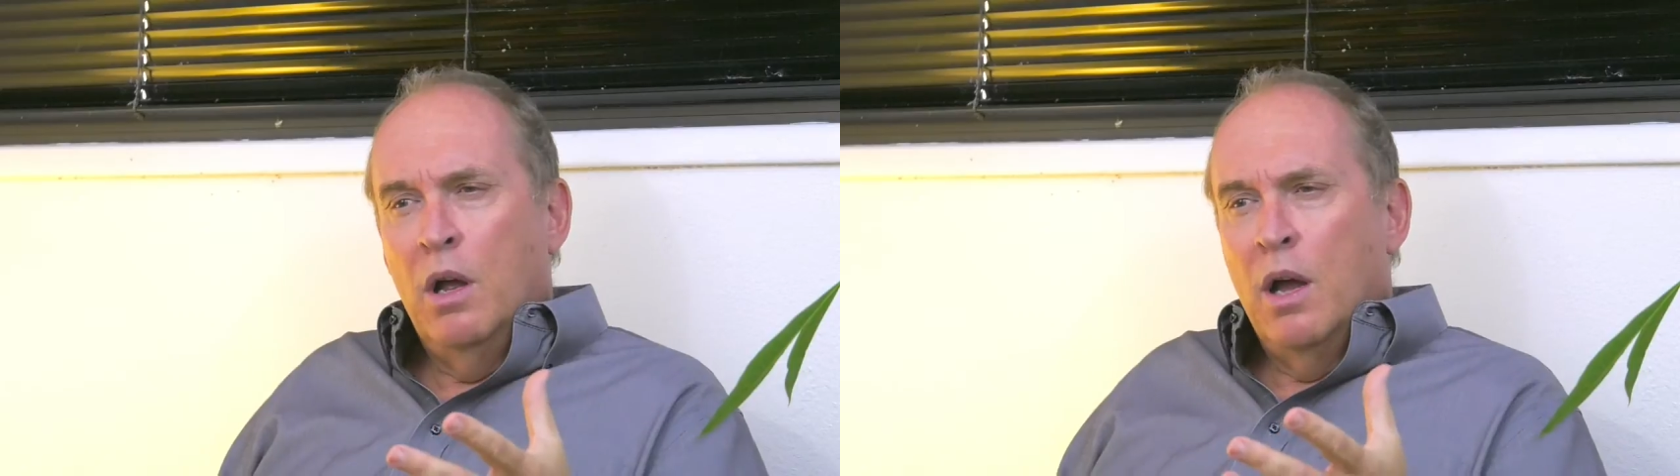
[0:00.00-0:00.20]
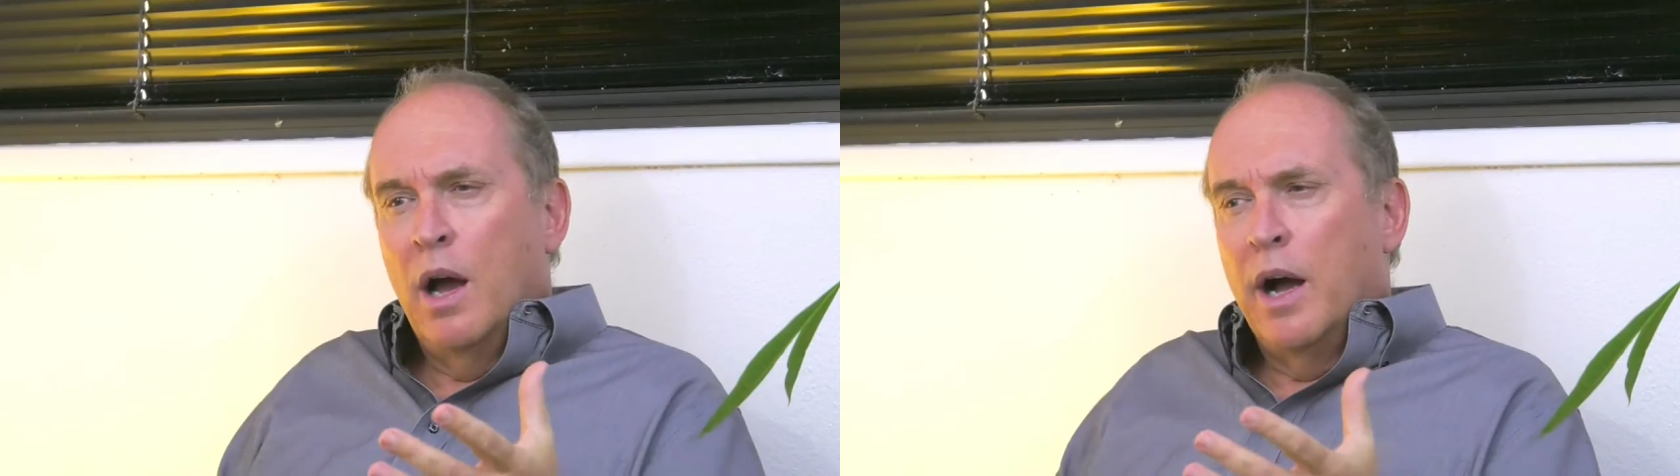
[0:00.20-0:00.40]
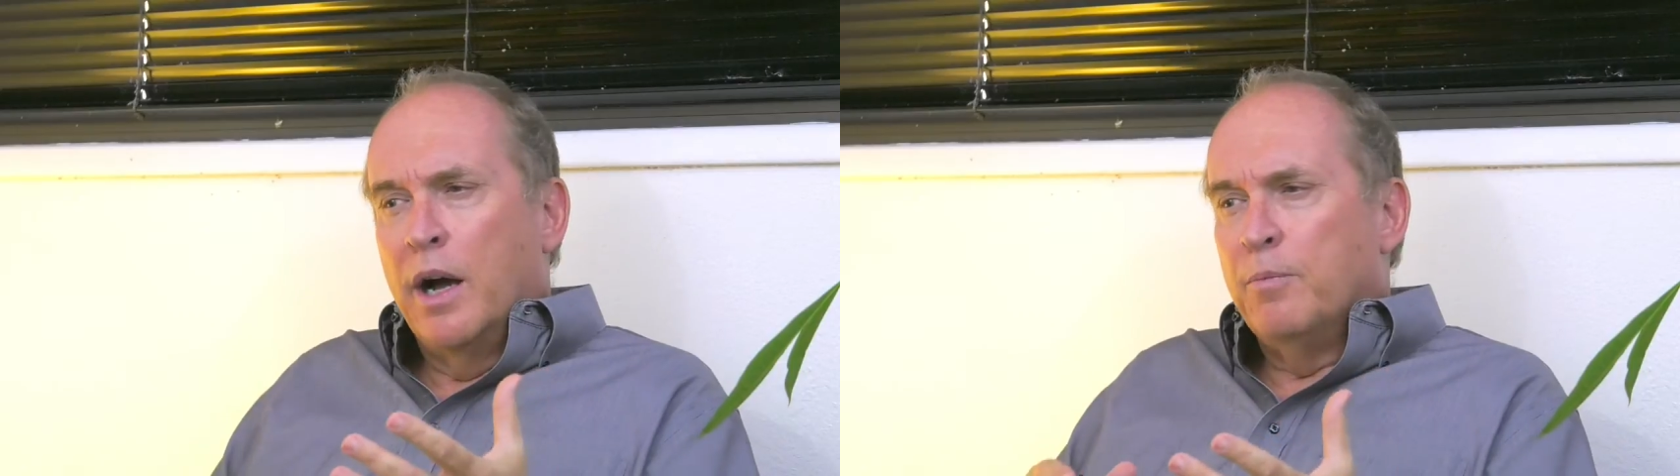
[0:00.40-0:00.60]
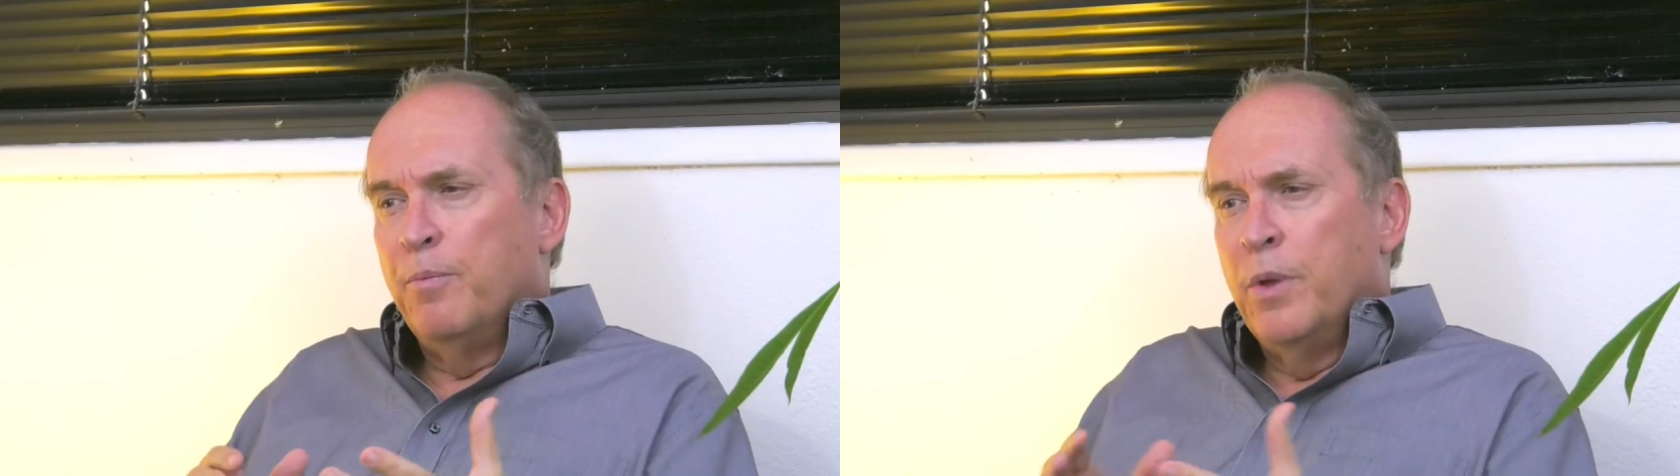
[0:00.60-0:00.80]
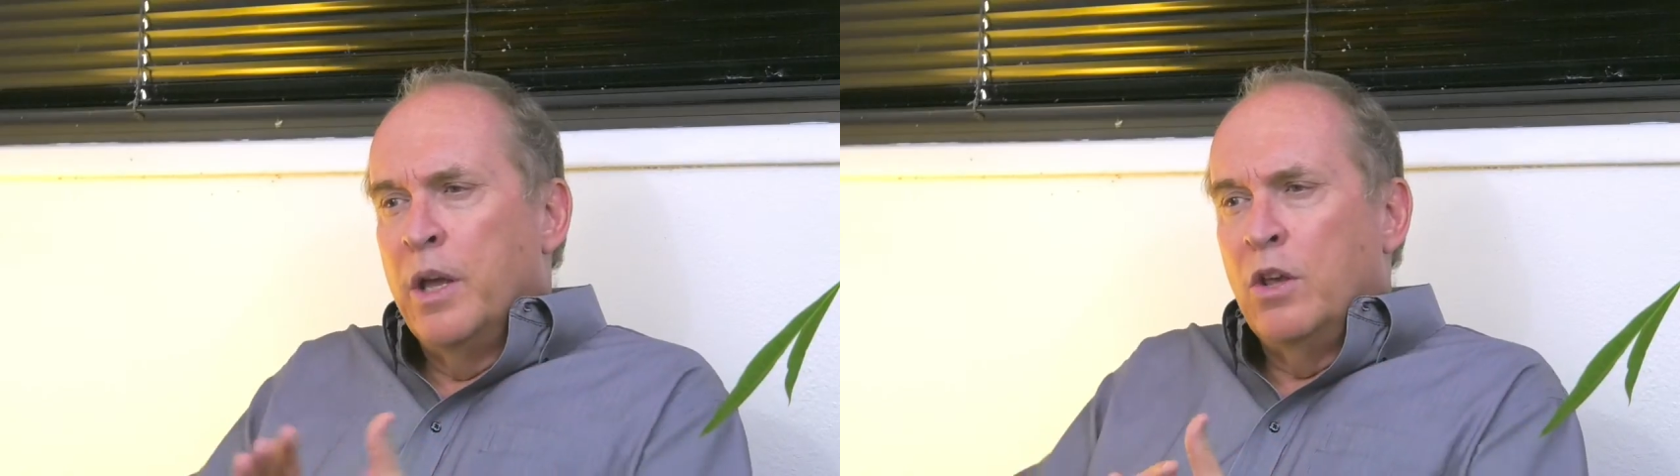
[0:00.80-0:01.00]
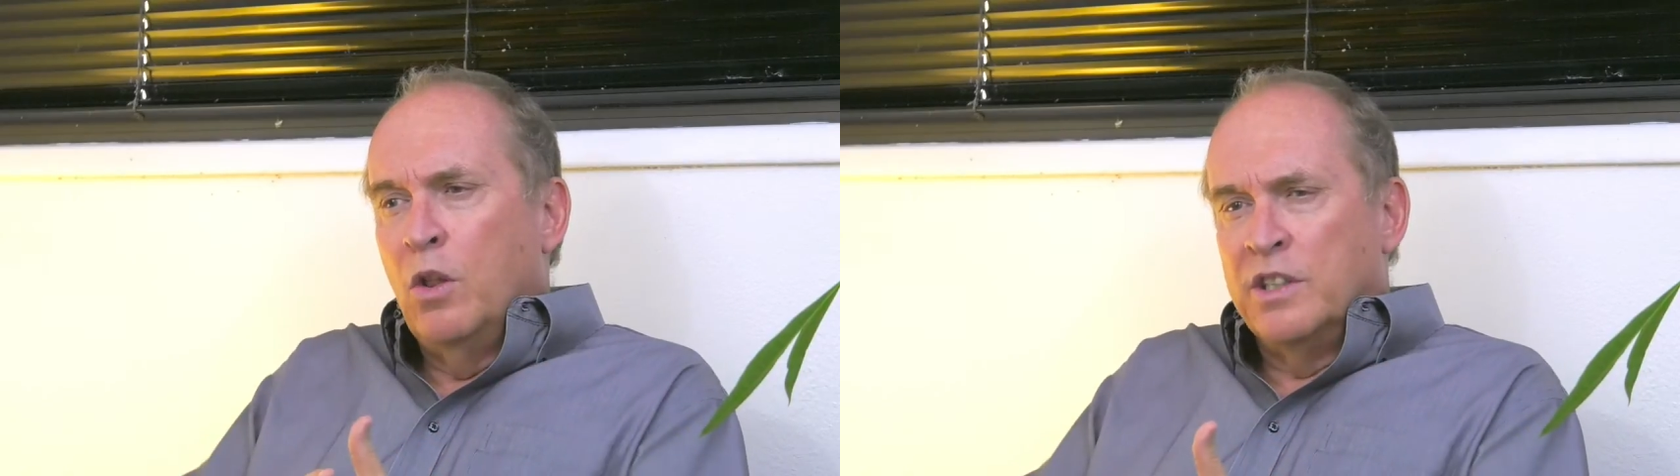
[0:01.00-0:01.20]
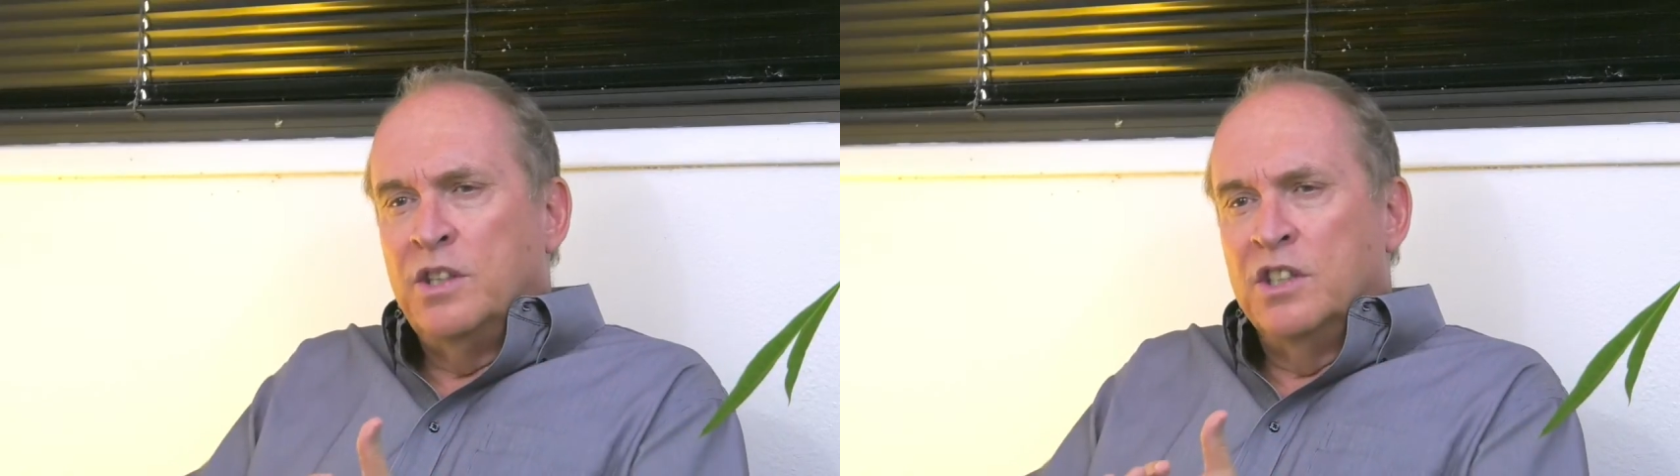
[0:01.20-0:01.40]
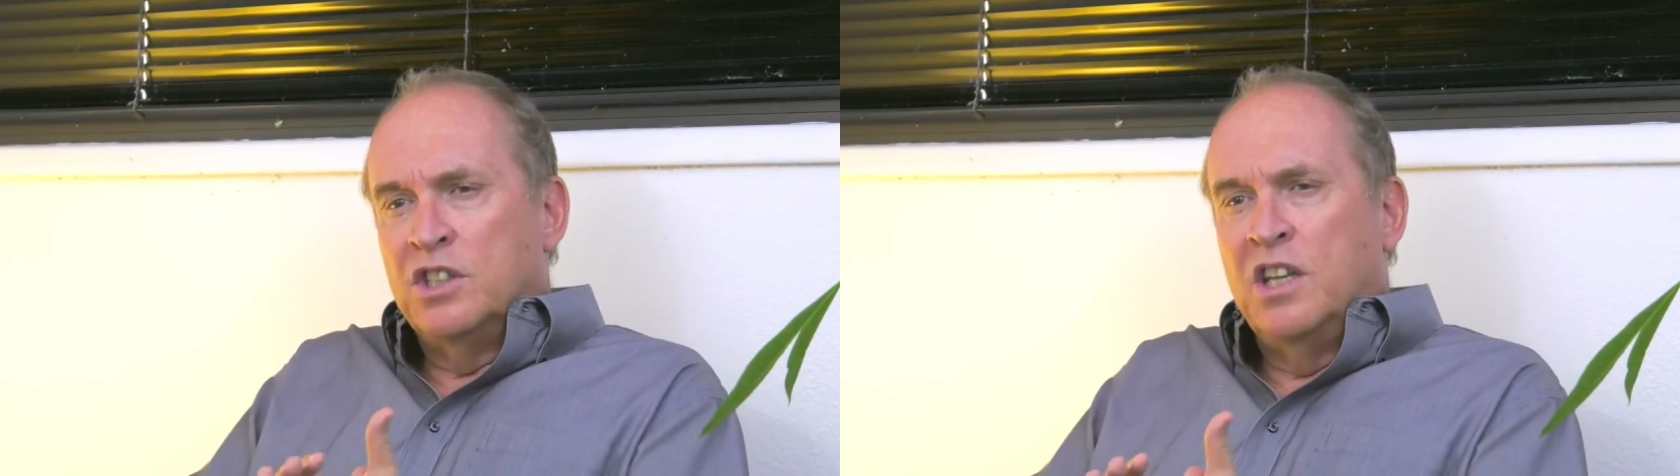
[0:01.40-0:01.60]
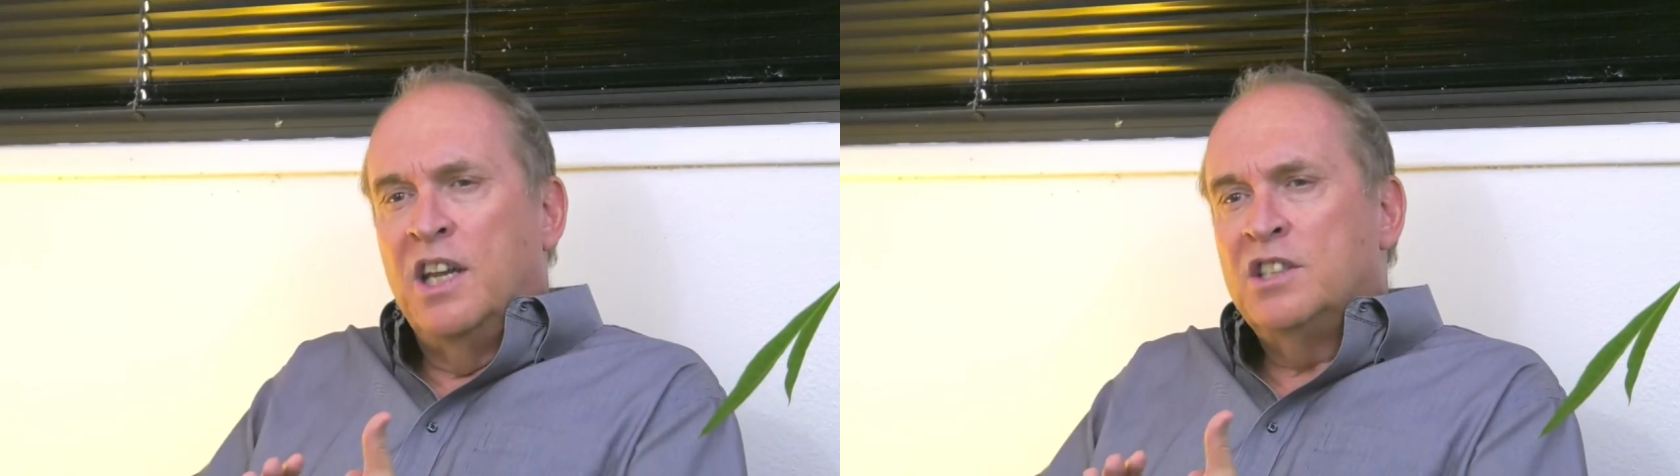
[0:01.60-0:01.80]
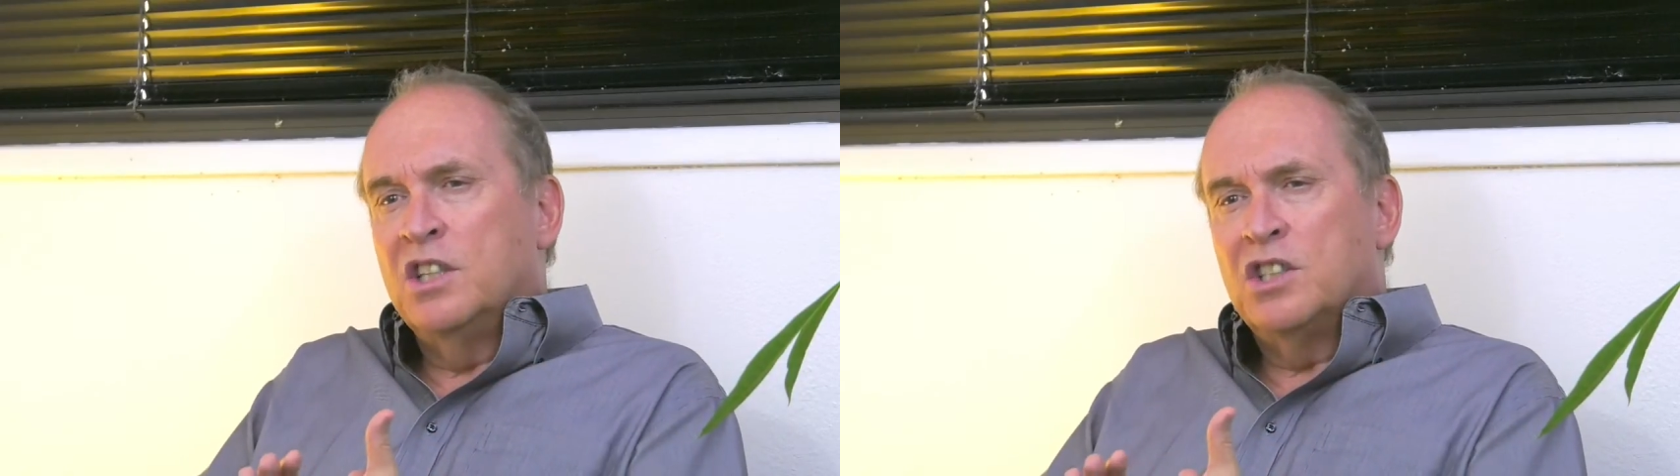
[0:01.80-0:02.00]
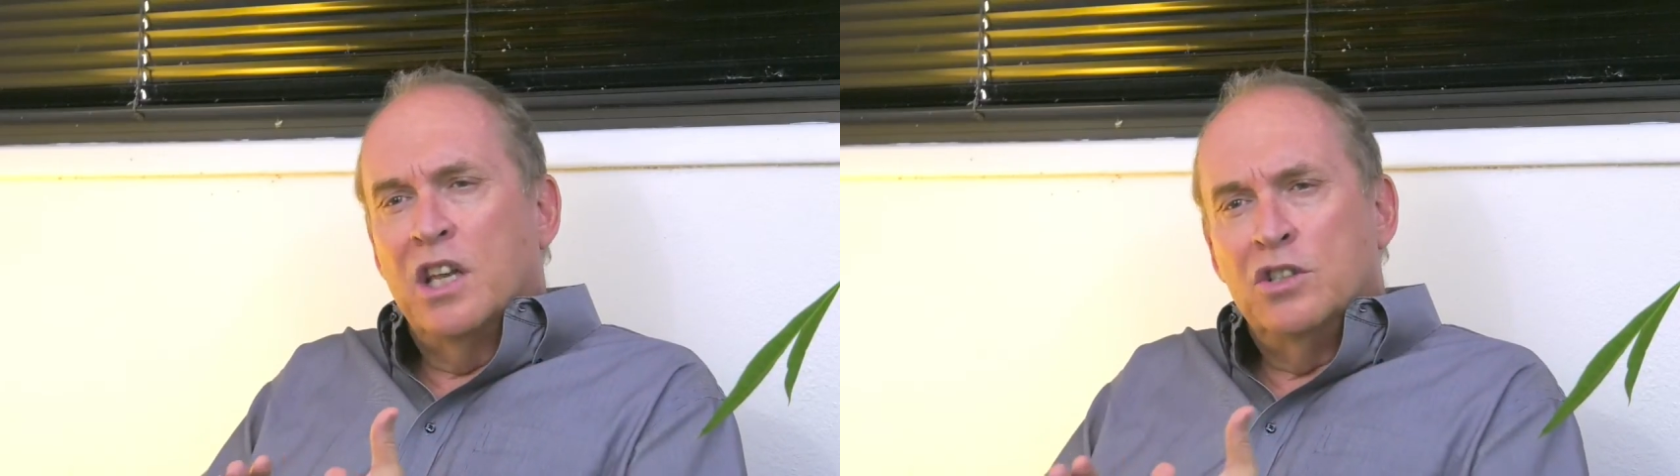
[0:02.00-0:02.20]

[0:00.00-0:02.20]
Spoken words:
The statistics kind